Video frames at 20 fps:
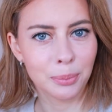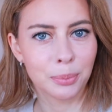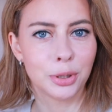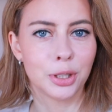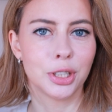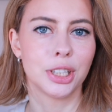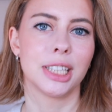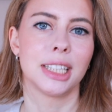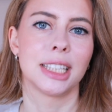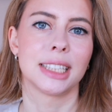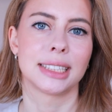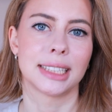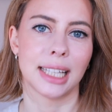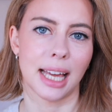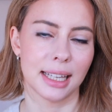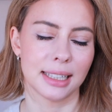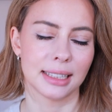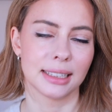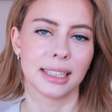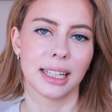put it
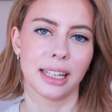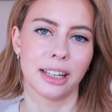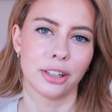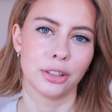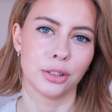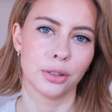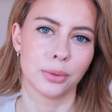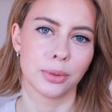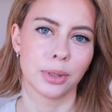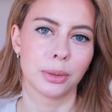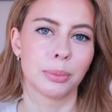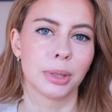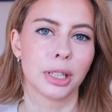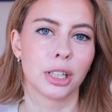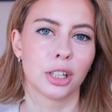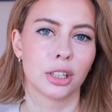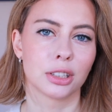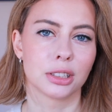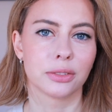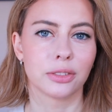aside and get a new one
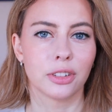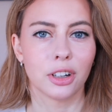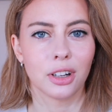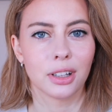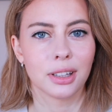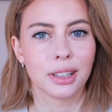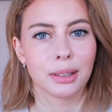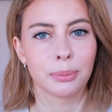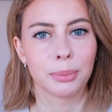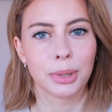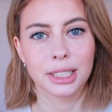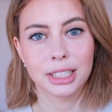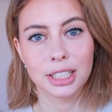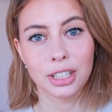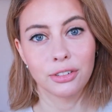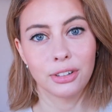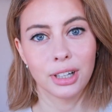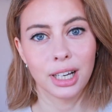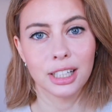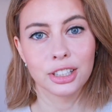because of all the
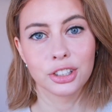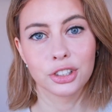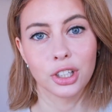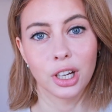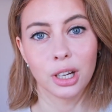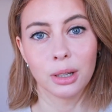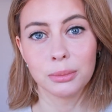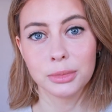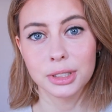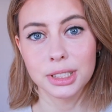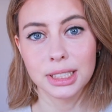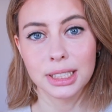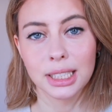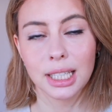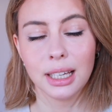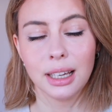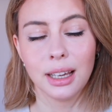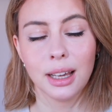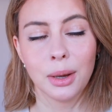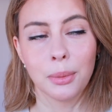bacteria and germs,
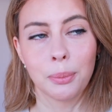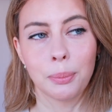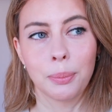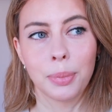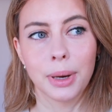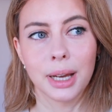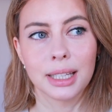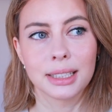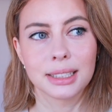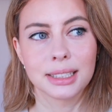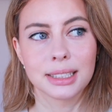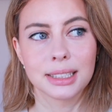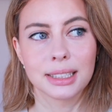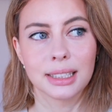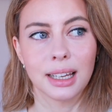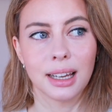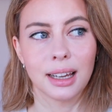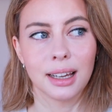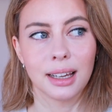but